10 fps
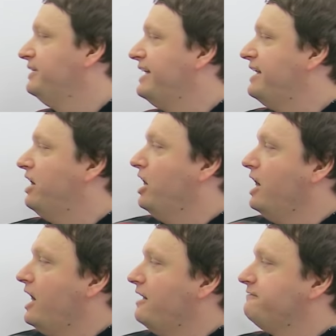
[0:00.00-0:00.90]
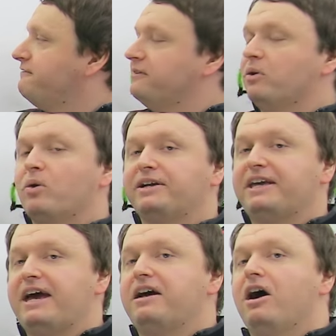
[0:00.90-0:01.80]
get off or
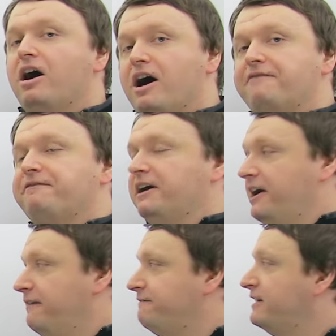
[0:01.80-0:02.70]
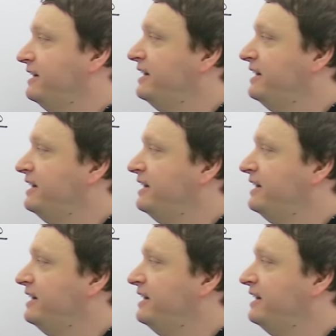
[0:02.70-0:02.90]
get off of.